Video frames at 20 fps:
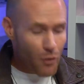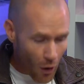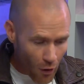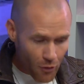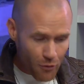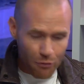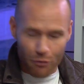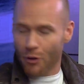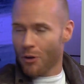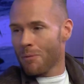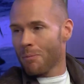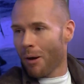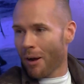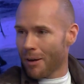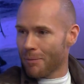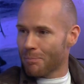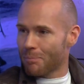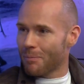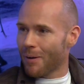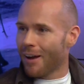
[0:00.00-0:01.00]
you've I, gone through my...
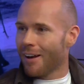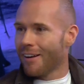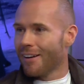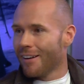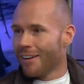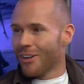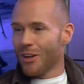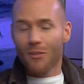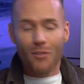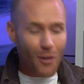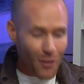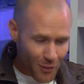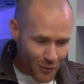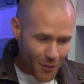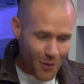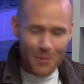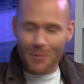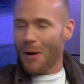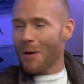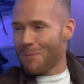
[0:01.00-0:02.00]
You wanna, you wanna you've gone
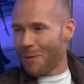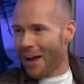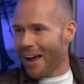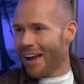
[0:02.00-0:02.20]
through my